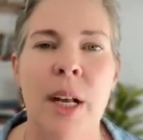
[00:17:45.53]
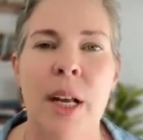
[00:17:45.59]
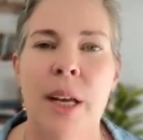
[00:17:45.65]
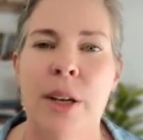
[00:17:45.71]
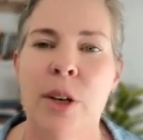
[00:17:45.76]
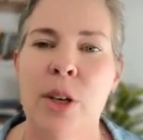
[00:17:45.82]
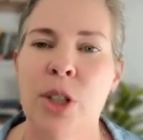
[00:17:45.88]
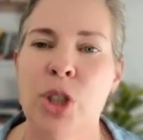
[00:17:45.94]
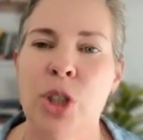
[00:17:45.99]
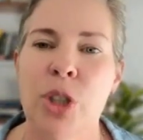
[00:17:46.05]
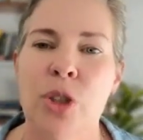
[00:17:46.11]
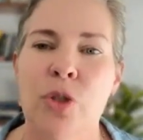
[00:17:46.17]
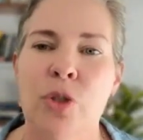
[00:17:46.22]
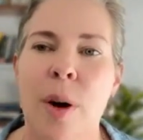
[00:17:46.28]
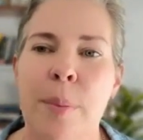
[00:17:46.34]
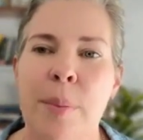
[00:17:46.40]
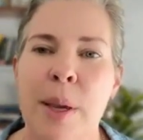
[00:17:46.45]
You can just
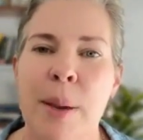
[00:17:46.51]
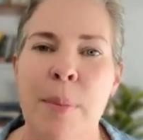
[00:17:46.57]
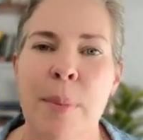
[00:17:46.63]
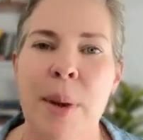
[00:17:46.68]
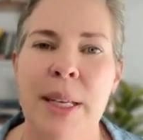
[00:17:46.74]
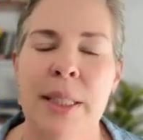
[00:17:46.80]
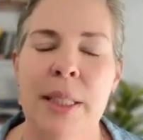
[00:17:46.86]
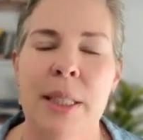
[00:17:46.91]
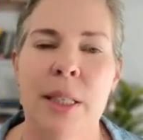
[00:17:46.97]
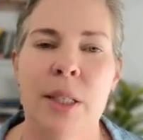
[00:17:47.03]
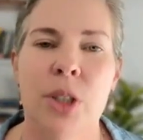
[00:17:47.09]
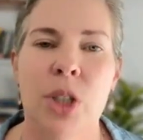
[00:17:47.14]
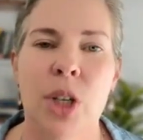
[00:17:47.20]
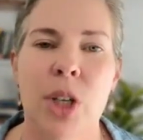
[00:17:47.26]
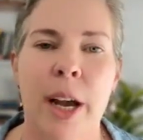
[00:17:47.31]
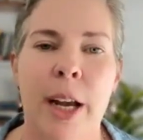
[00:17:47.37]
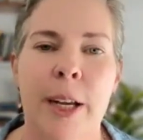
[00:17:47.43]
drop me a
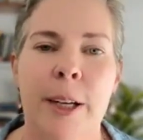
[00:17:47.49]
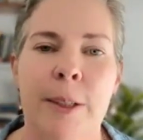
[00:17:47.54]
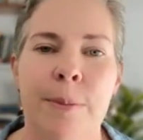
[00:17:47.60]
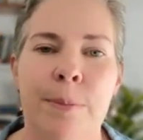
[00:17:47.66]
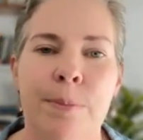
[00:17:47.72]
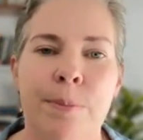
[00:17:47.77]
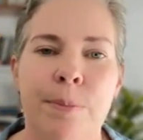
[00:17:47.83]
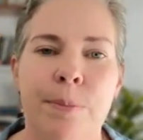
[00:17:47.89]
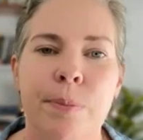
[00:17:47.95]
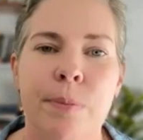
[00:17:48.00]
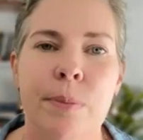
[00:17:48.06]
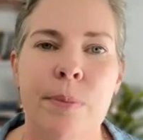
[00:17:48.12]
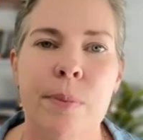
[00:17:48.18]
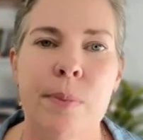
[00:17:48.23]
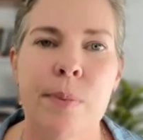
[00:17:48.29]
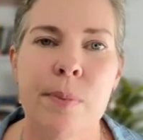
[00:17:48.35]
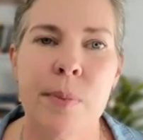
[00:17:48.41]
message.
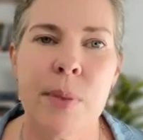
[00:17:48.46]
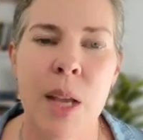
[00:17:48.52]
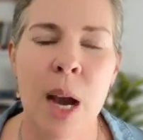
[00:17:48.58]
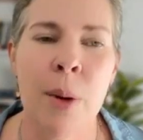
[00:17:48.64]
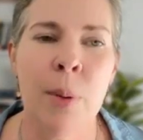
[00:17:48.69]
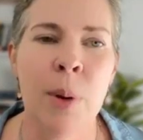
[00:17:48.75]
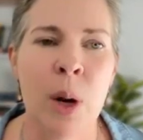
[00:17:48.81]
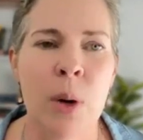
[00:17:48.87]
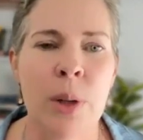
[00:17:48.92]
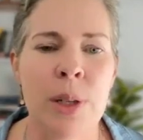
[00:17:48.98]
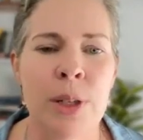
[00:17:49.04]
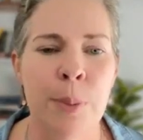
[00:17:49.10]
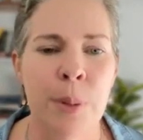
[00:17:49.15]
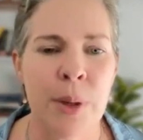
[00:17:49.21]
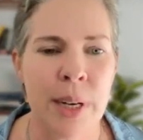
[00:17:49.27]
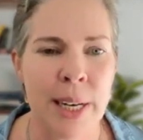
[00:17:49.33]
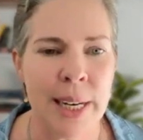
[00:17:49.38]
I will also
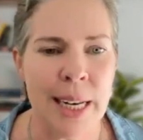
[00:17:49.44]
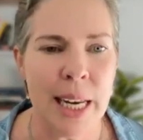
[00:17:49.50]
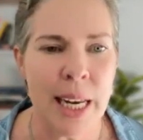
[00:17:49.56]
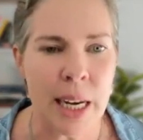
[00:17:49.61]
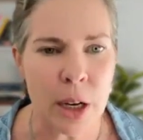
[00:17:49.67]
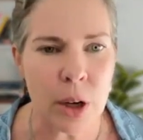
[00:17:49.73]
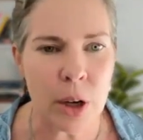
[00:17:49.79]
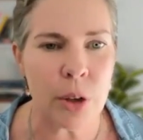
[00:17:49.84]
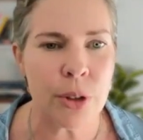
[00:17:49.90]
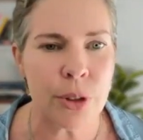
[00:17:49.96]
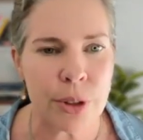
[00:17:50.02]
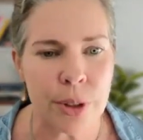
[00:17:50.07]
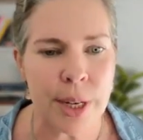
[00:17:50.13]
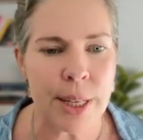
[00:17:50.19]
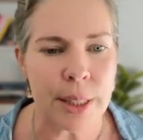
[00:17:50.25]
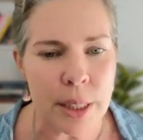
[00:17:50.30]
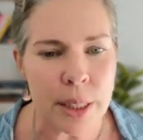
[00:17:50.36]
put a link
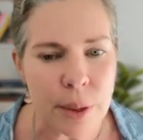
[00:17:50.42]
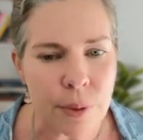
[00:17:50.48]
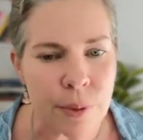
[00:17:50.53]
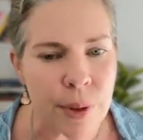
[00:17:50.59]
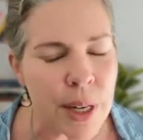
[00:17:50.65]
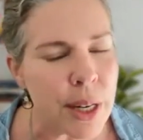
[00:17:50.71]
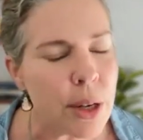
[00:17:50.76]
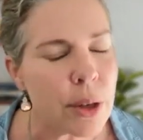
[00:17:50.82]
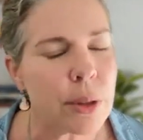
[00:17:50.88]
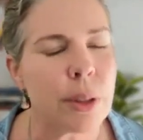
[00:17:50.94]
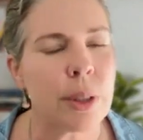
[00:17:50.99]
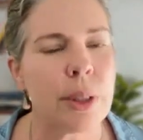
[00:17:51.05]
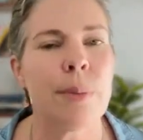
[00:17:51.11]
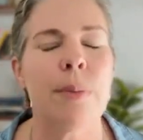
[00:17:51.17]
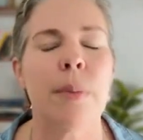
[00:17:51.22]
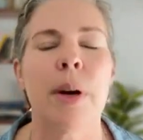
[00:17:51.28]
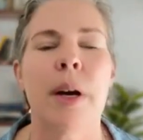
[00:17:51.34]
underneath this video
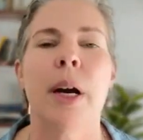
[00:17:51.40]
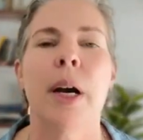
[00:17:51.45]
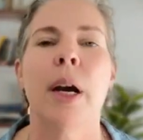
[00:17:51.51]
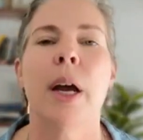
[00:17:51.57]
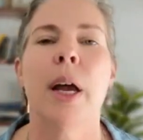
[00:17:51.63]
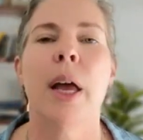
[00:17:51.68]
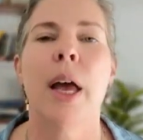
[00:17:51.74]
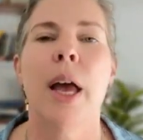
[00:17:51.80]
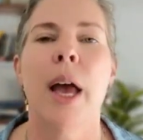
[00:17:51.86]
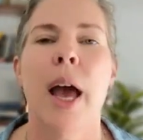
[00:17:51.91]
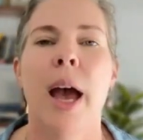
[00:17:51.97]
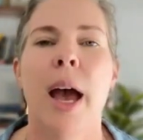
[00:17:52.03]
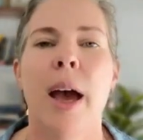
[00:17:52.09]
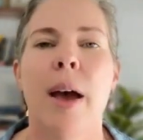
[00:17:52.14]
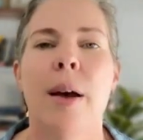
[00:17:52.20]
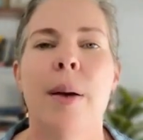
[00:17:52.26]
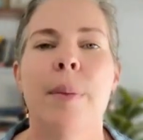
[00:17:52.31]
somewhere,
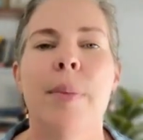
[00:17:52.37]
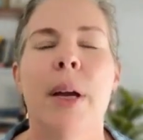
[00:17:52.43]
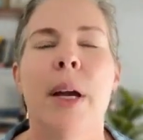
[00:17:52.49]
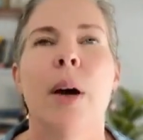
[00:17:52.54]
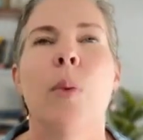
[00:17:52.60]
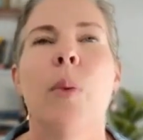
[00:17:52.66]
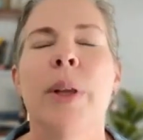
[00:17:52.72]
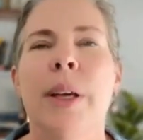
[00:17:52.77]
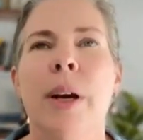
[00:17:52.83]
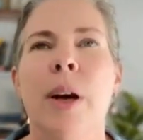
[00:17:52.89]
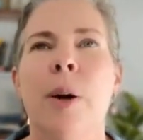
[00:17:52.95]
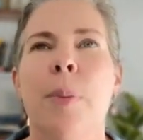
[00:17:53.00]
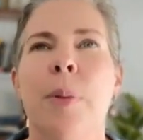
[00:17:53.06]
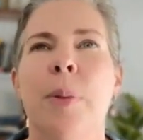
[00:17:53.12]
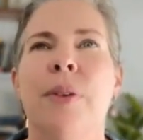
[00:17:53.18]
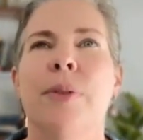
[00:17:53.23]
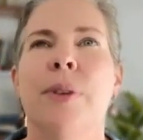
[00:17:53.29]
with a
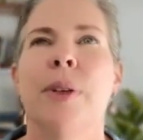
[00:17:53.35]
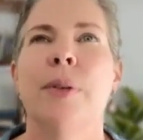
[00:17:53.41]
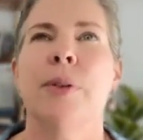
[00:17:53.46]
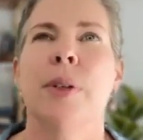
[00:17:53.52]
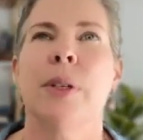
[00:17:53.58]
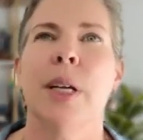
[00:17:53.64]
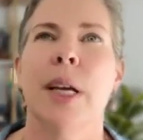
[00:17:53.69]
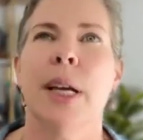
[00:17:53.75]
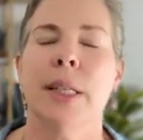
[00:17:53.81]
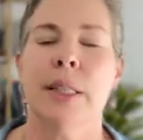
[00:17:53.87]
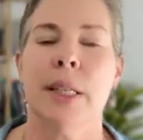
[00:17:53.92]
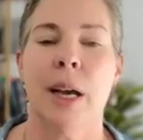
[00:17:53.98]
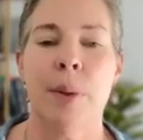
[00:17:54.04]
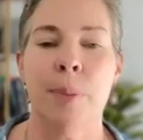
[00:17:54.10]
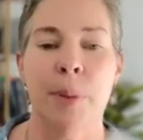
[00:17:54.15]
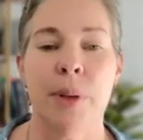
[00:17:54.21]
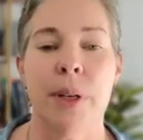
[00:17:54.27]
couple of different things.
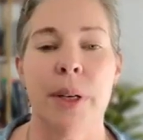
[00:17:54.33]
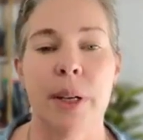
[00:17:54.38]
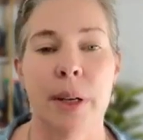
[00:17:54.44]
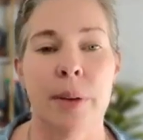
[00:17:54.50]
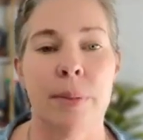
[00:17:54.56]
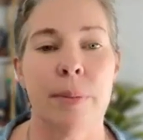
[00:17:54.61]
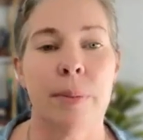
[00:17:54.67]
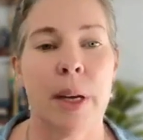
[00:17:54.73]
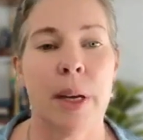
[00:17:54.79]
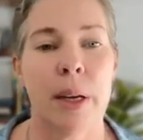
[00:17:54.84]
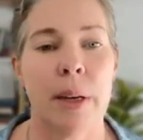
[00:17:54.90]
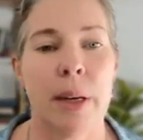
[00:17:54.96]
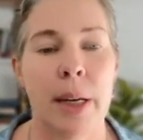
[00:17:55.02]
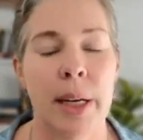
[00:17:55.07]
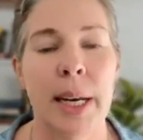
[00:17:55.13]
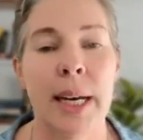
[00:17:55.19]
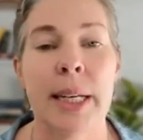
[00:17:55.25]
I put
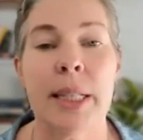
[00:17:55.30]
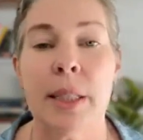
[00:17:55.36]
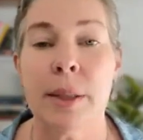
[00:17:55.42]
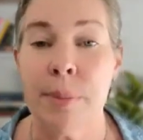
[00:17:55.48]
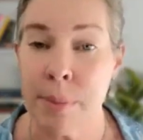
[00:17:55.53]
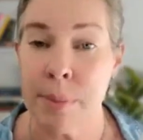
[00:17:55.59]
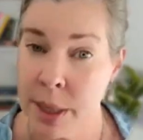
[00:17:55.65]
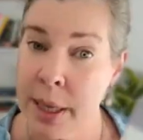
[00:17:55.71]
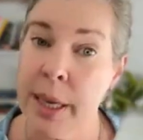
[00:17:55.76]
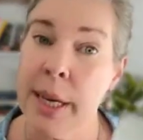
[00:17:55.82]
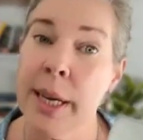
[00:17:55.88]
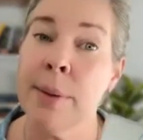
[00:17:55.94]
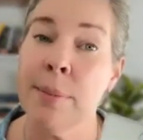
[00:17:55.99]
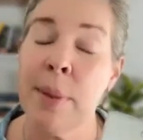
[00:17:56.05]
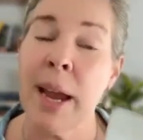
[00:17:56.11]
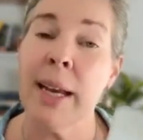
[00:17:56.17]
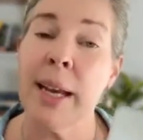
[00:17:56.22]
a link to the lead
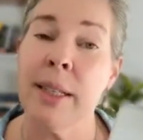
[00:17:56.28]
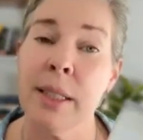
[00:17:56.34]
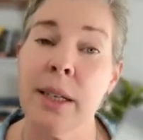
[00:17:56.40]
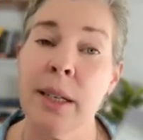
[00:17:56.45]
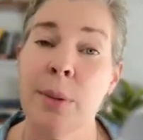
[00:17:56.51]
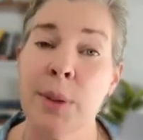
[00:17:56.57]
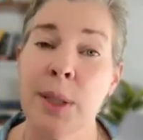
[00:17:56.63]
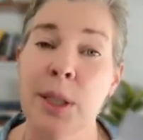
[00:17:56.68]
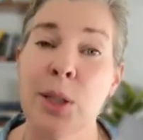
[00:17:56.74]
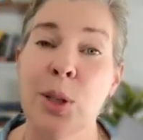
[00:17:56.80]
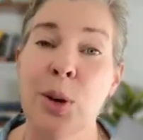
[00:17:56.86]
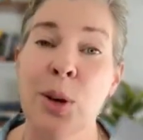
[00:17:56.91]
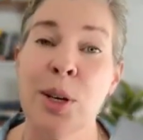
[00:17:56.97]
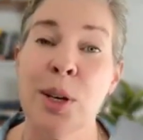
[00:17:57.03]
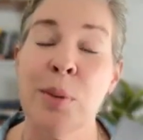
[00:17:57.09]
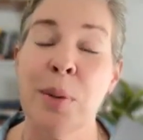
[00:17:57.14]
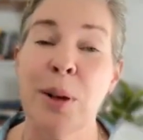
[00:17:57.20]
magnet I was
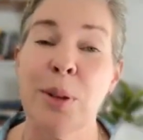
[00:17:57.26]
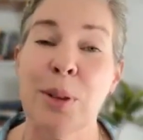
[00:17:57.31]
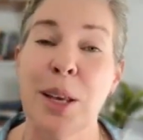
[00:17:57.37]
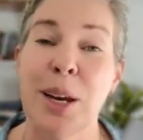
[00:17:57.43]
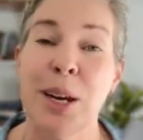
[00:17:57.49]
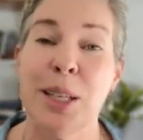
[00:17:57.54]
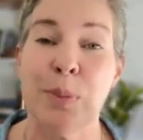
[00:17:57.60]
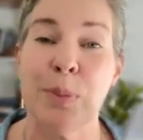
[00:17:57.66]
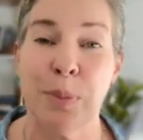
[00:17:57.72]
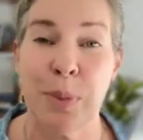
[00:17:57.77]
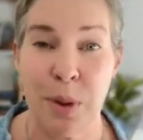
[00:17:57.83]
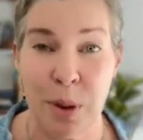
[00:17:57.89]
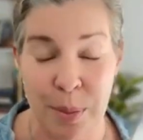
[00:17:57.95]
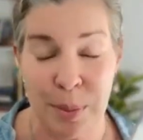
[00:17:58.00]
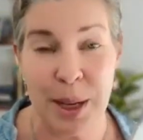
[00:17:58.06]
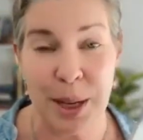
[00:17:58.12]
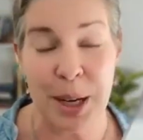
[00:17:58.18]
talking about that has
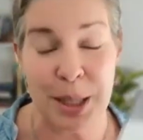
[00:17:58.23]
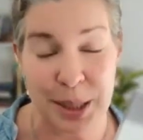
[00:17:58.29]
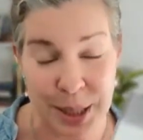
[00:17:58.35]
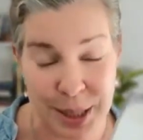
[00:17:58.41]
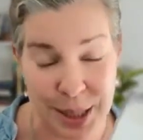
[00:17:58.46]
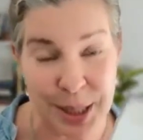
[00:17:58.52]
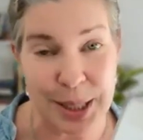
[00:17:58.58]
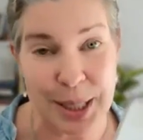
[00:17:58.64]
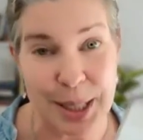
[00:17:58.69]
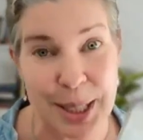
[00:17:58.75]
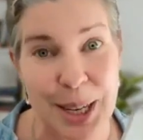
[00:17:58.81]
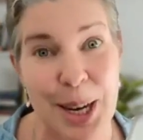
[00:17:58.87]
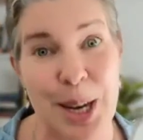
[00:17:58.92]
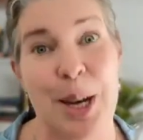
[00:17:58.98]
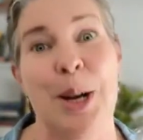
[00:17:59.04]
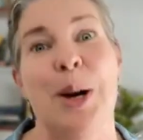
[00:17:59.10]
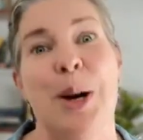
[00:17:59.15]
brought me consistent
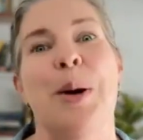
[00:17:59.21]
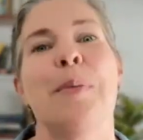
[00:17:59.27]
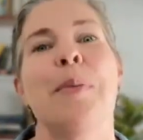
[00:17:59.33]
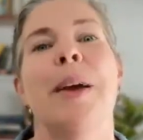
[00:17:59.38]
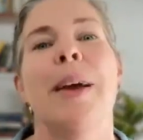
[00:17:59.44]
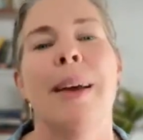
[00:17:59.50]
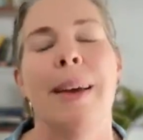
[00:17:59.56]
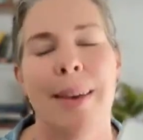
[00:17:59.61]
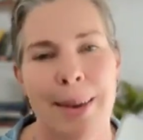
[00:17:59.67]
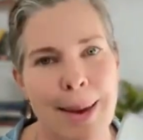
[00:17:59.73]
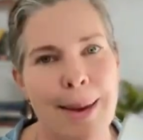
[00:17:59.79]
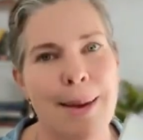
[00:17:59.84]
income year